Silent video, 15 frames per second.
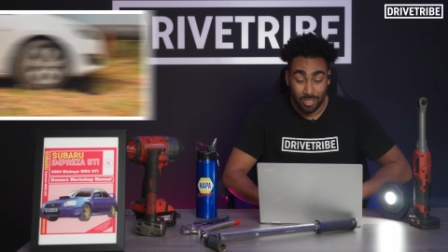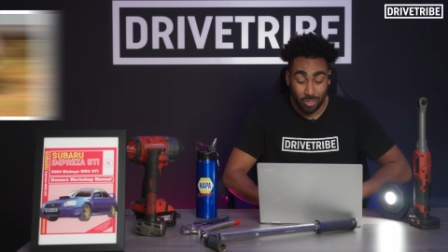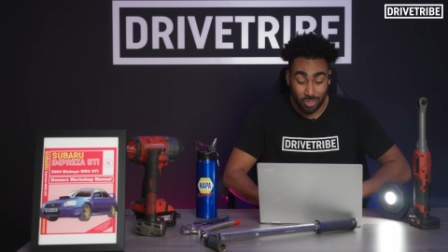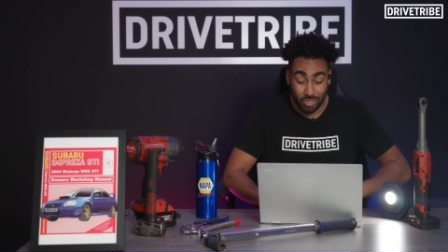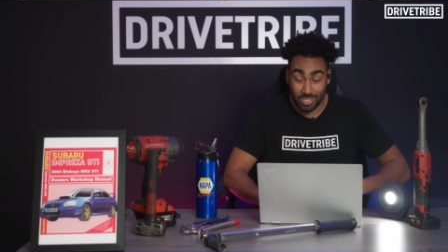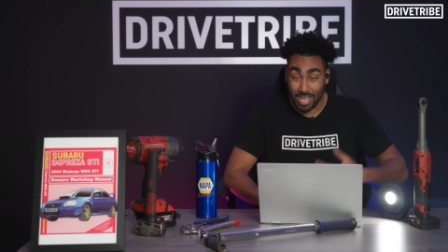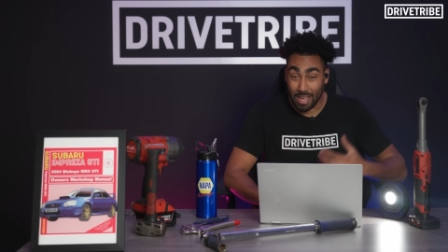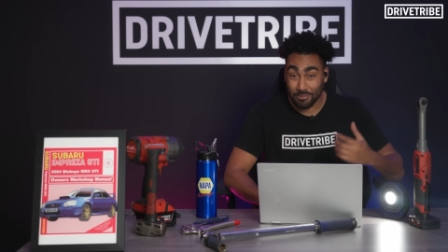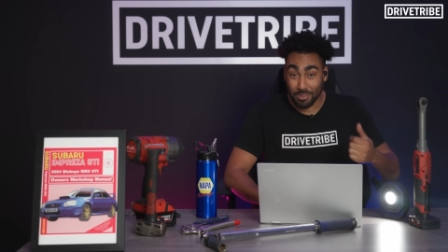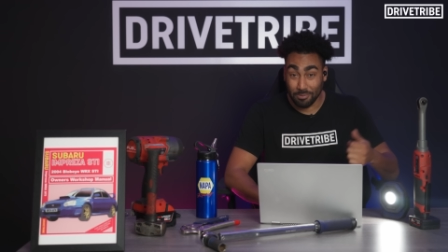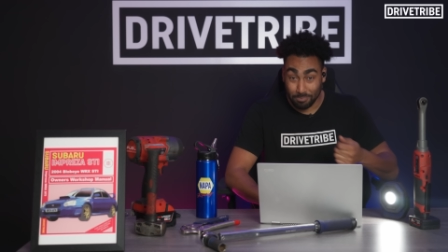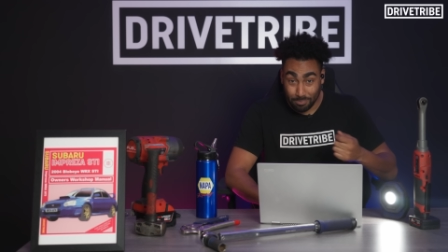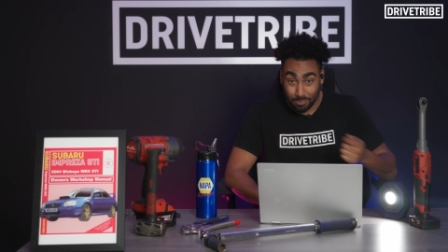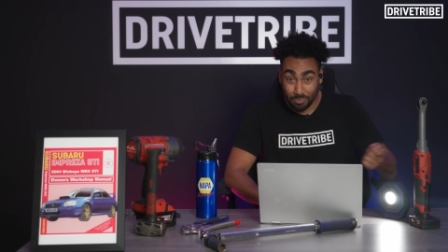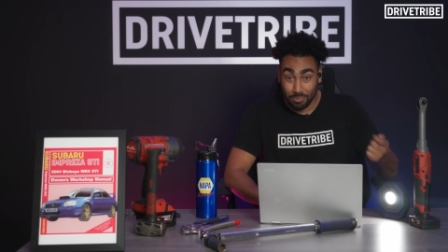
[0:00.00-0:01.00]
You just have to
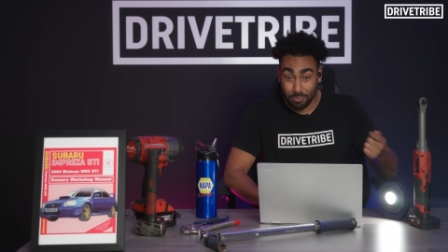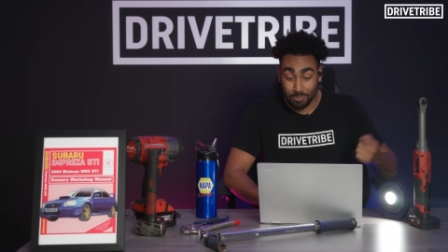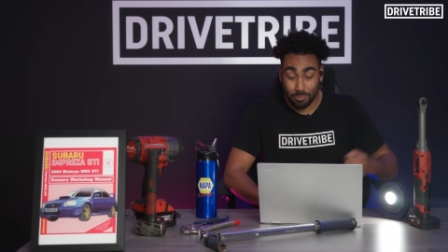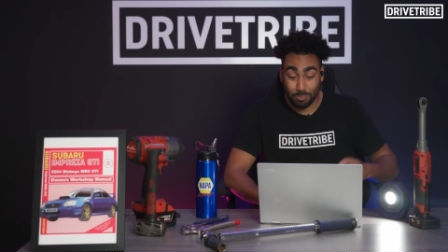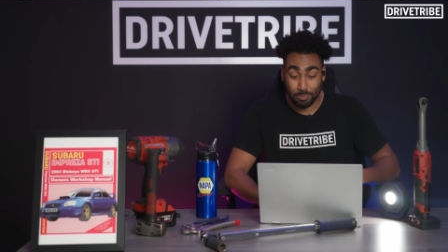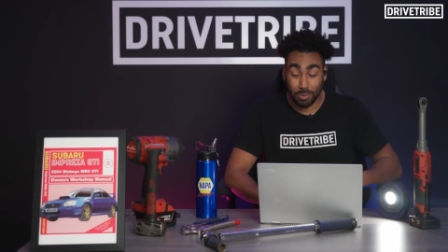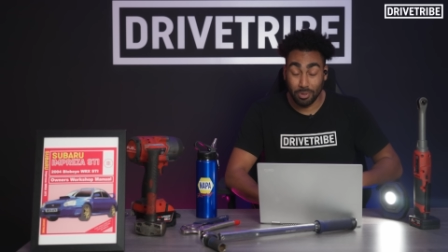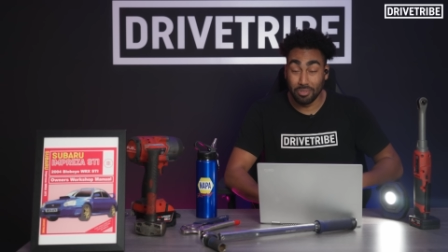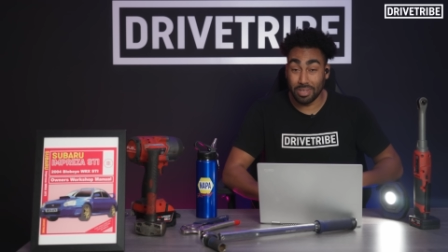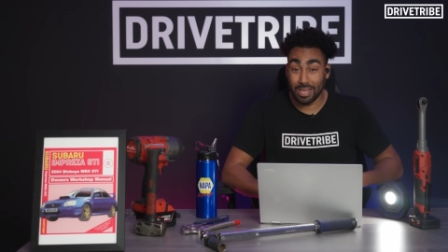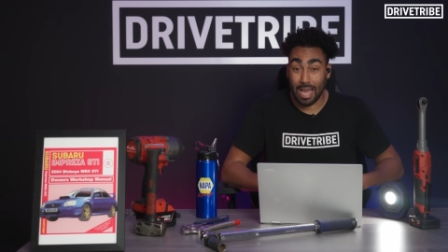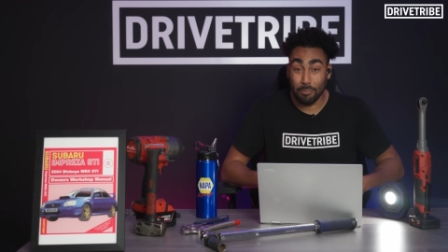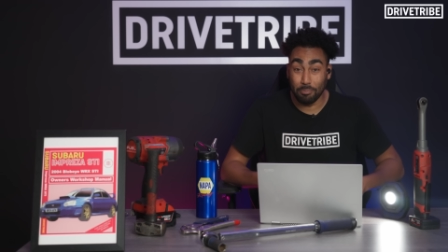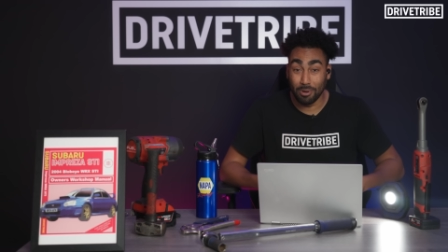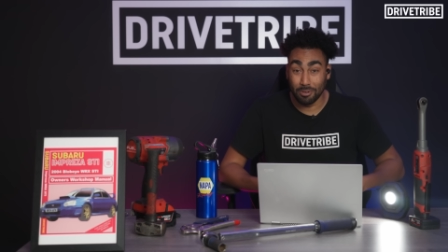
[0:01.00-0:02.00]
pull the
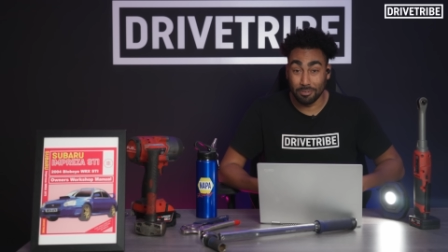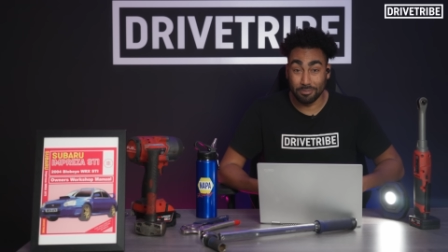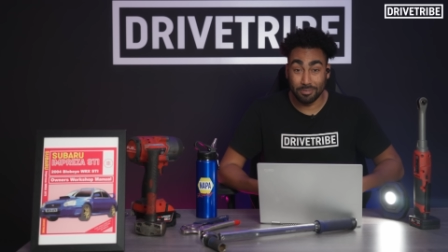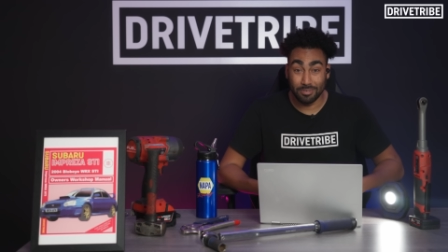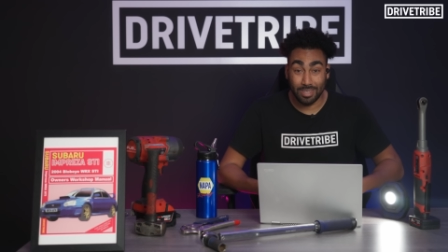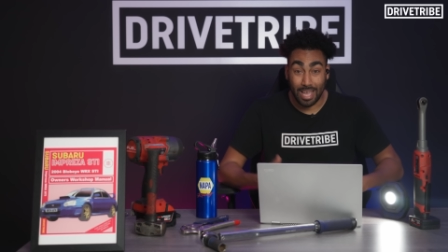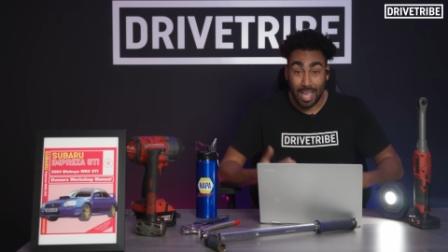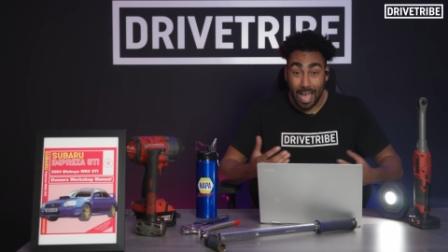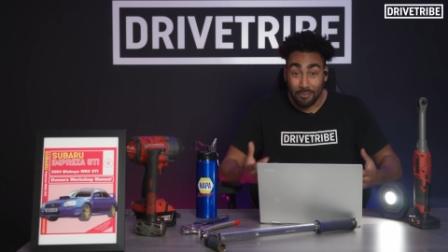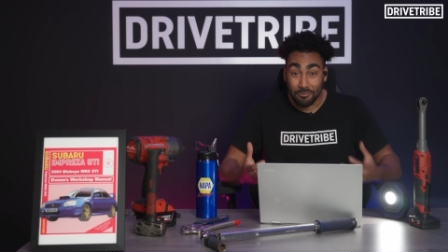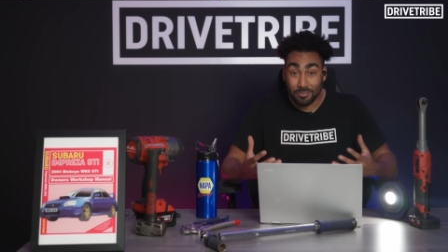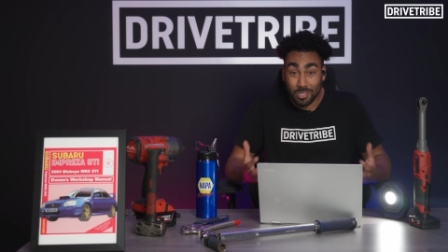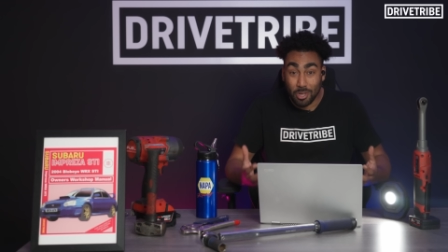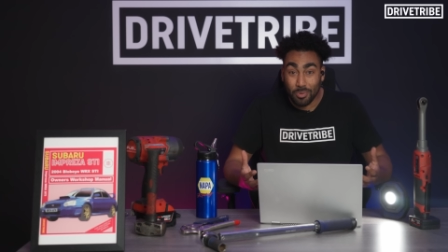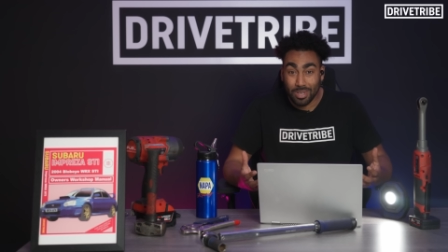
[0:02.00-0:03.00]
cap off. They
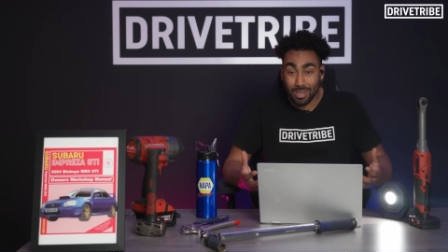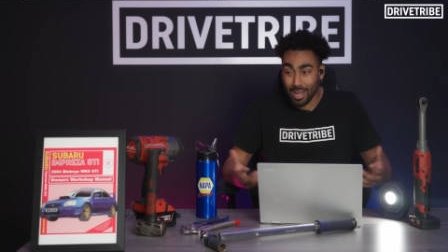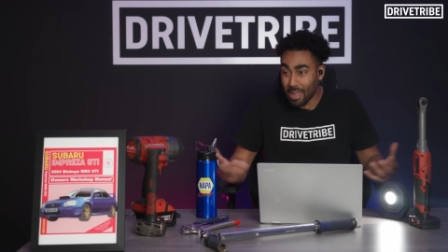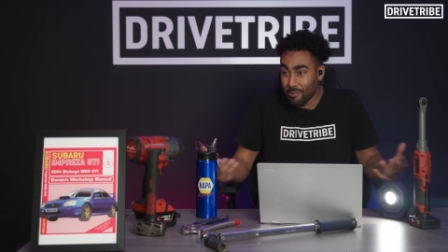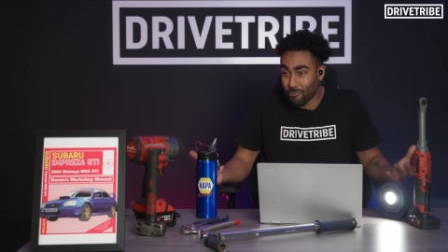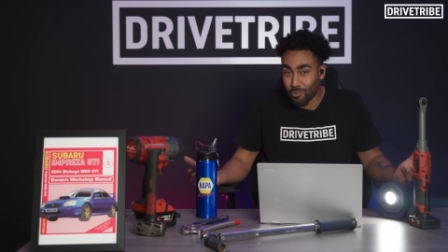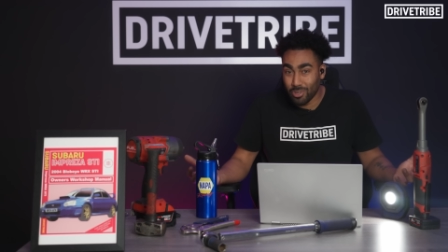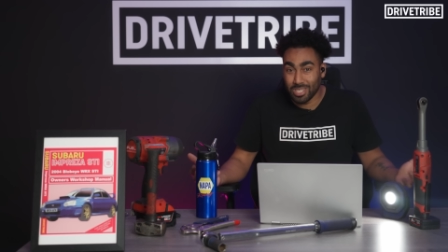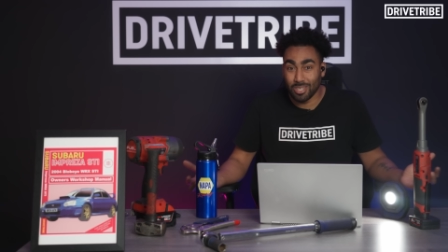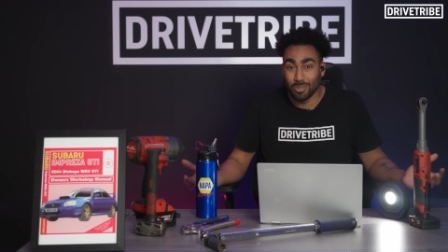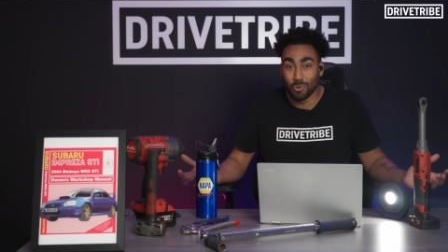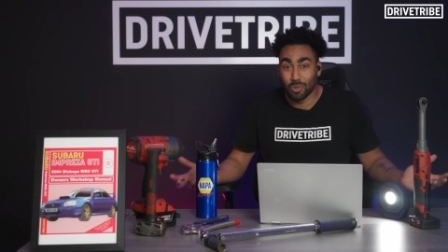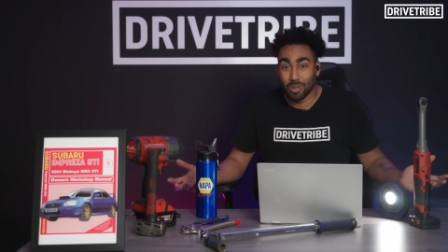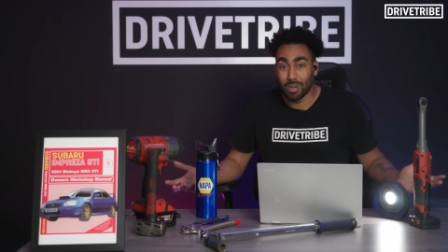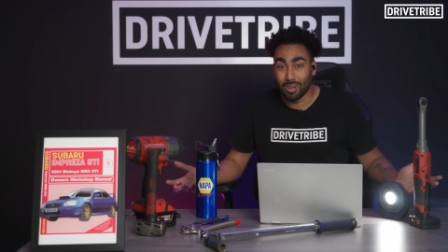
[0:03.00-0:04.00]
have towing eye. Every
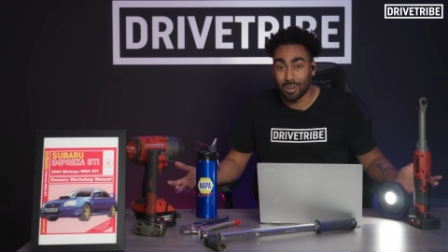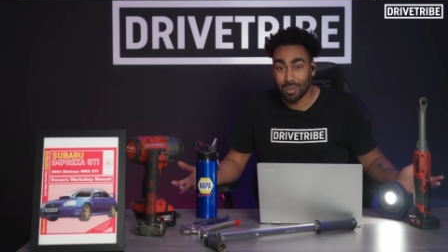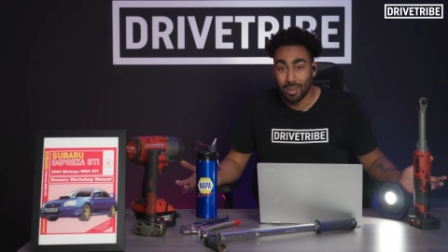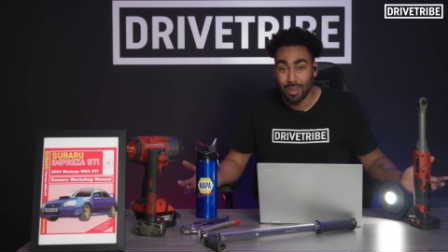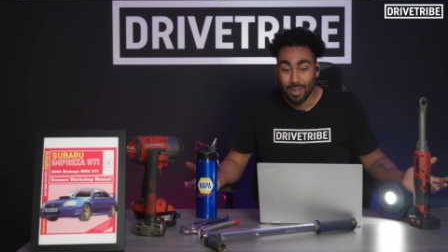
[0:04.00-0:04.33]
single car